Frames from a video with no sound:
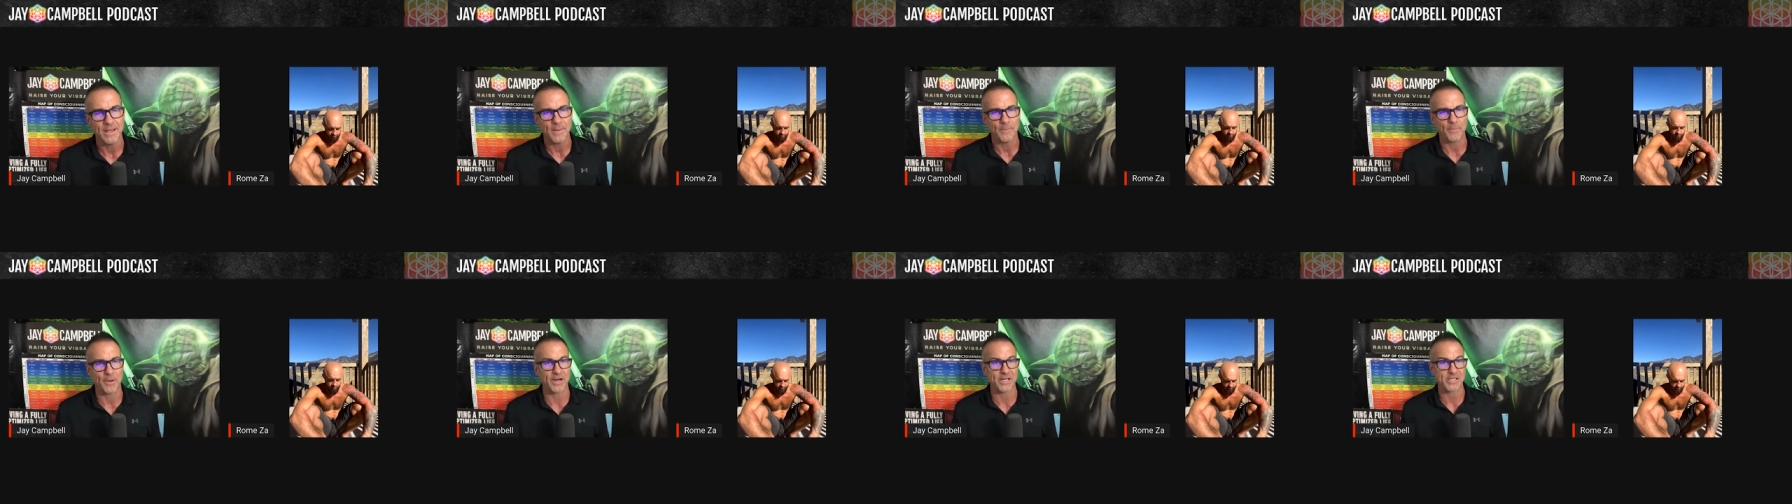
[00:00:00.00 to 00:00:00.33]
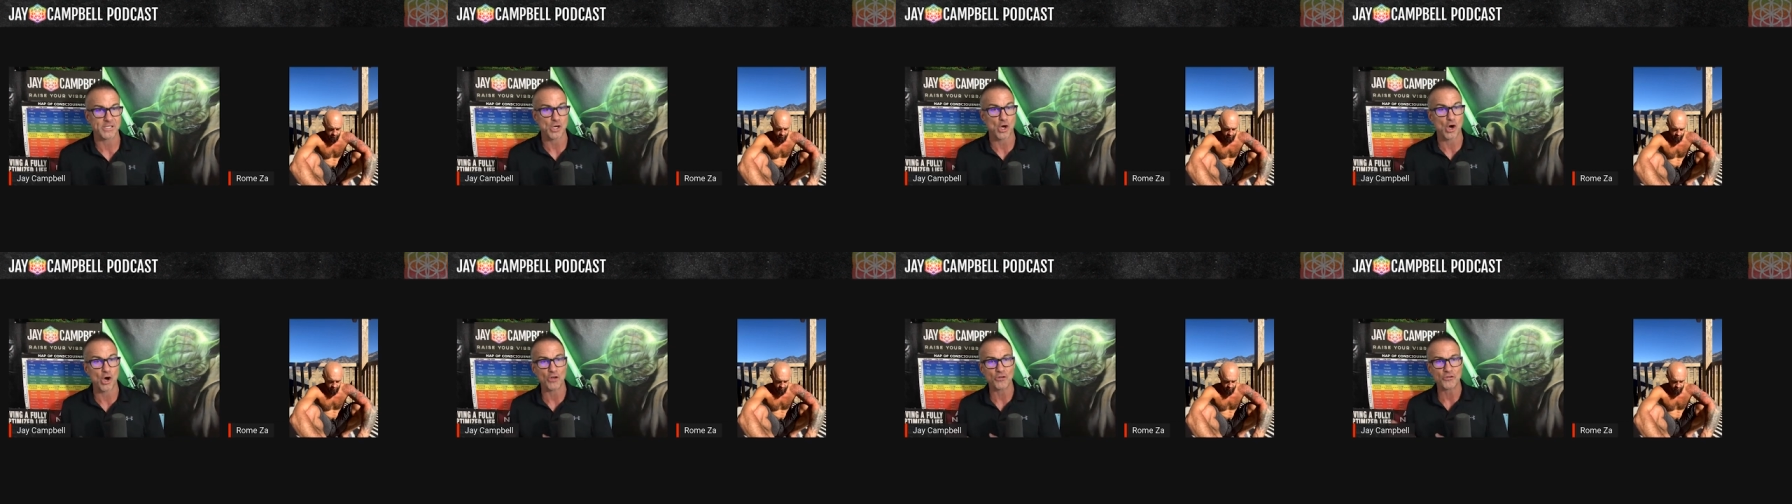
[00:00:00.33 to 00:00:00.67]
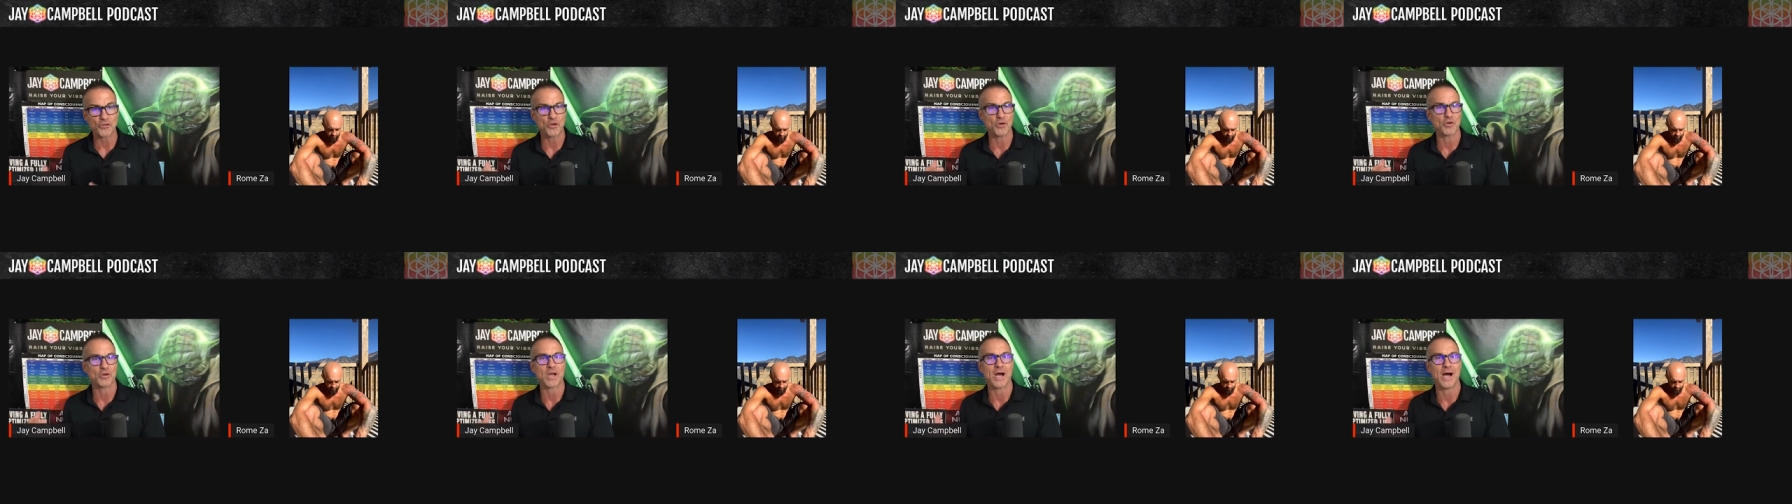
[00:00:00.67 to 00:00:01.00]
But it's
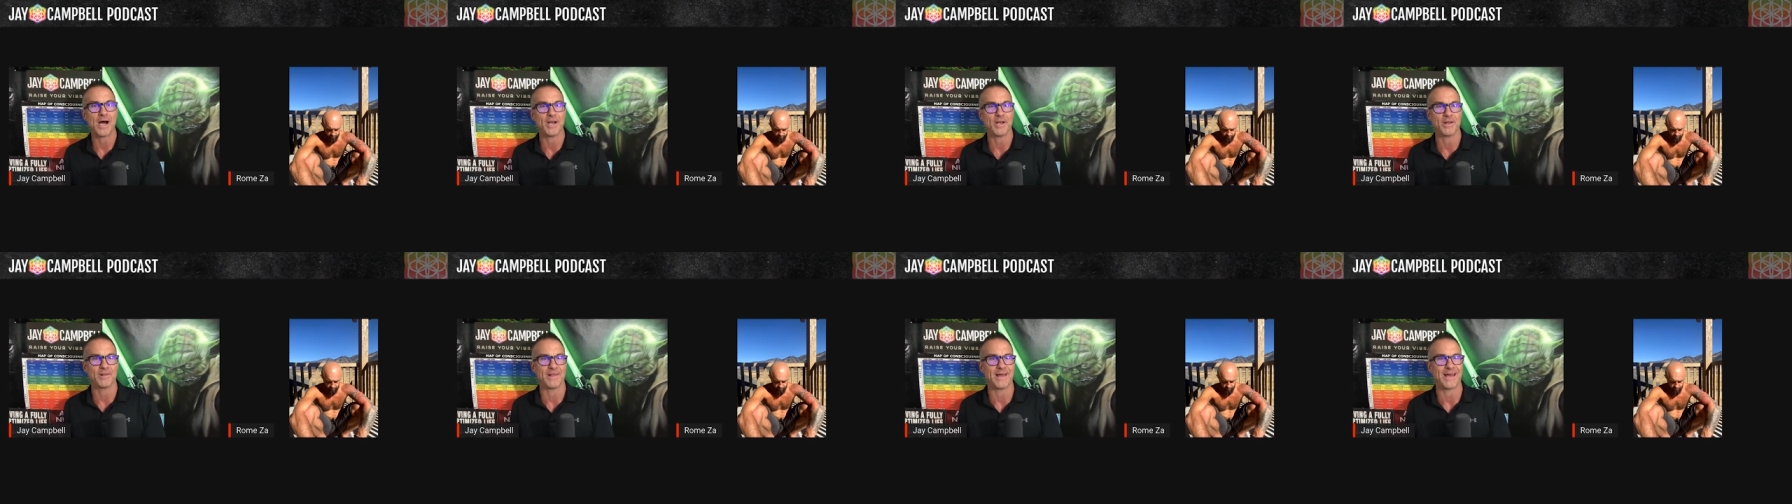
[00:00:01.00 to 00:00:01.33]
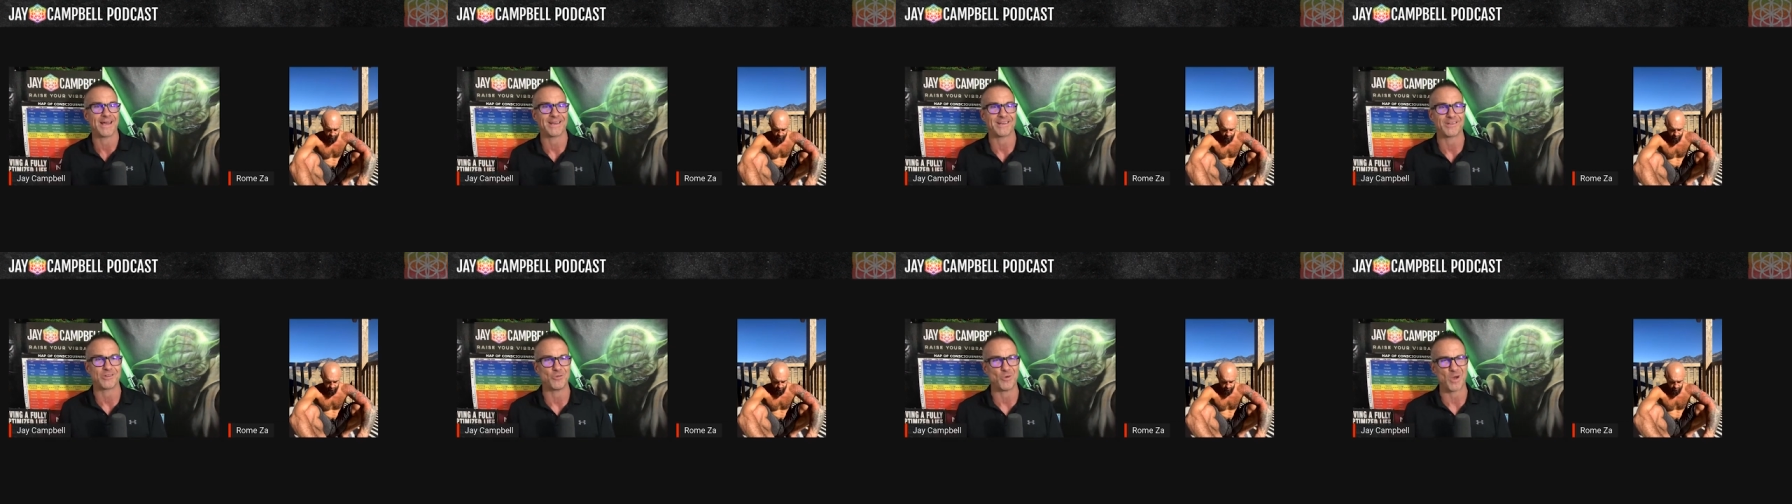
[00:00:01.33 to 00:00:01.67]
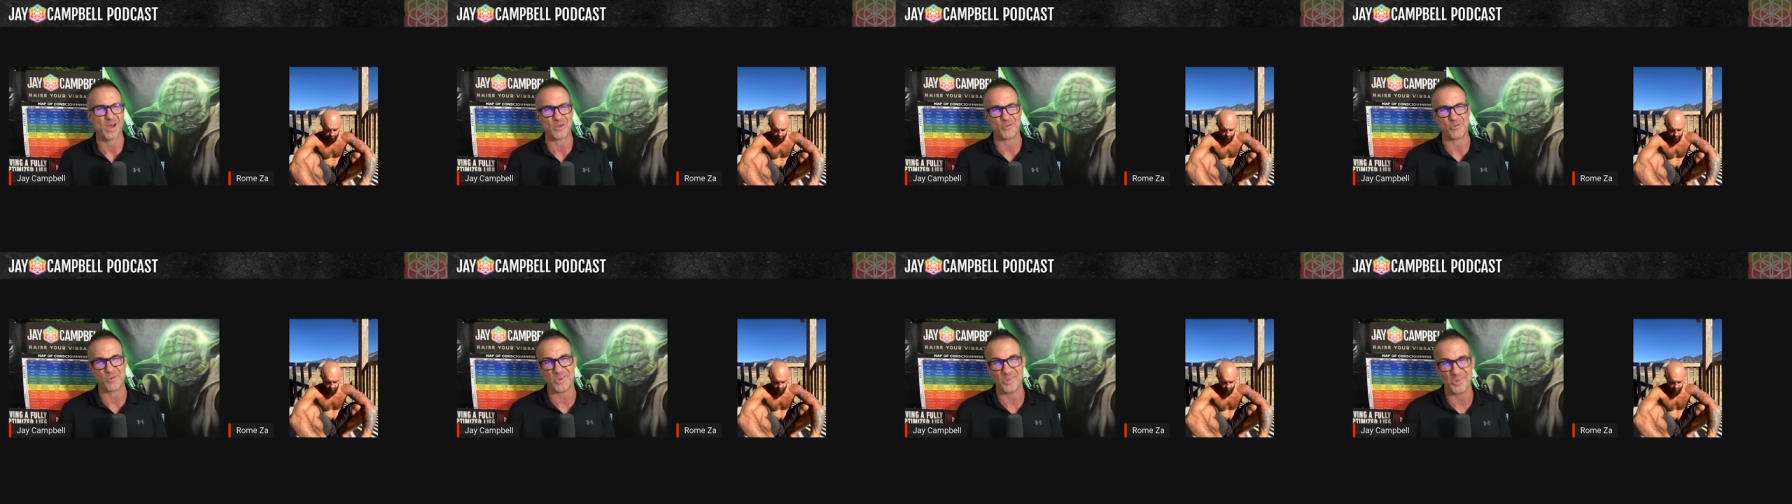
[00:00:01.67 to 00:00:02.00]
also kind of like, do
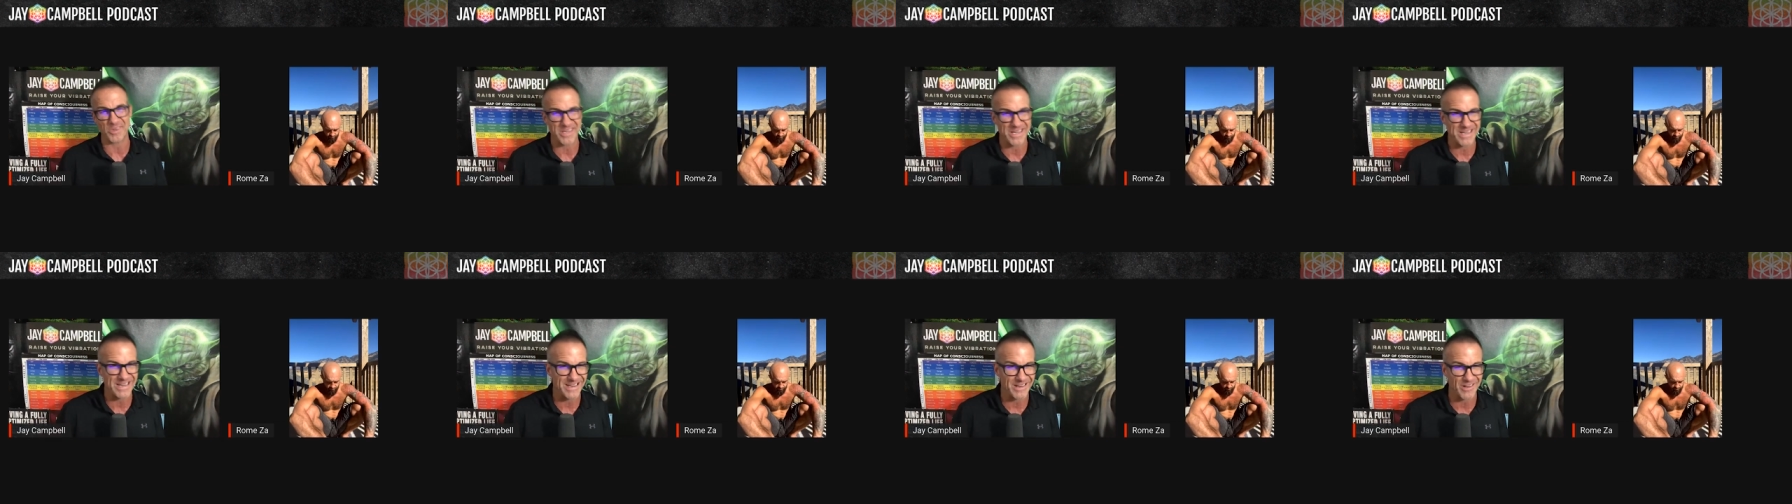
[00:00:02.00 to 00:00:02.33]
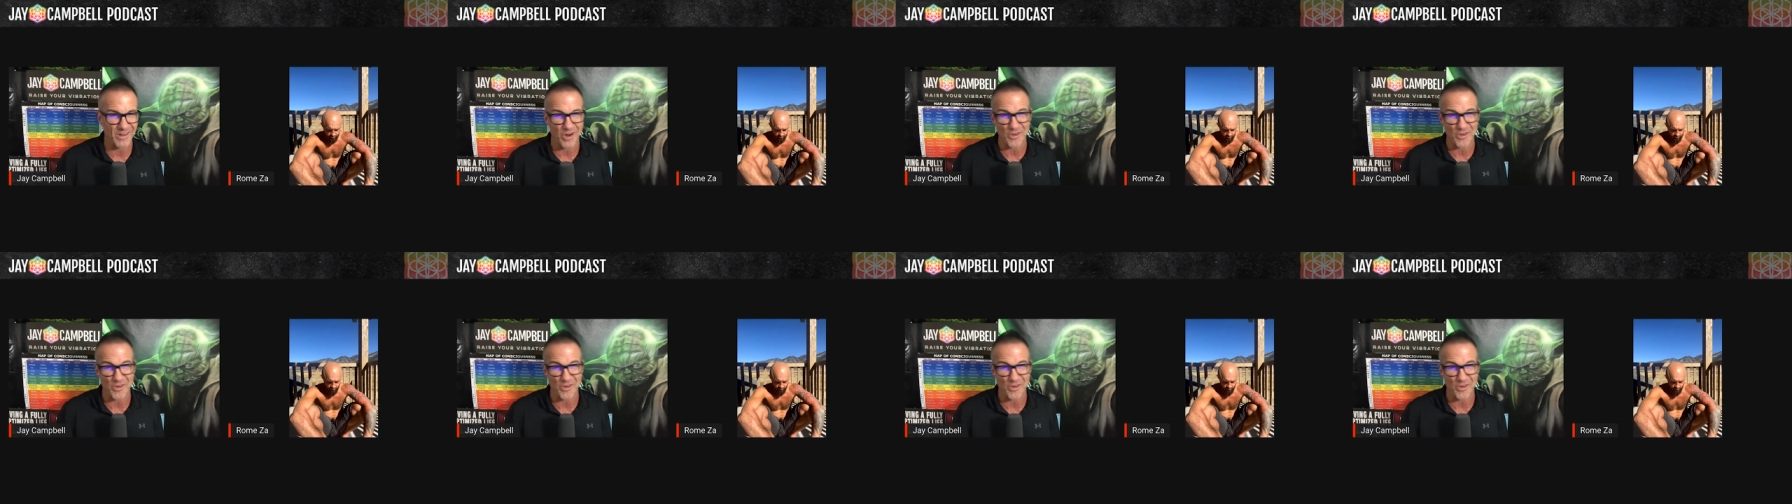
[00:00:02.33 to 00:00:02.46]
I really,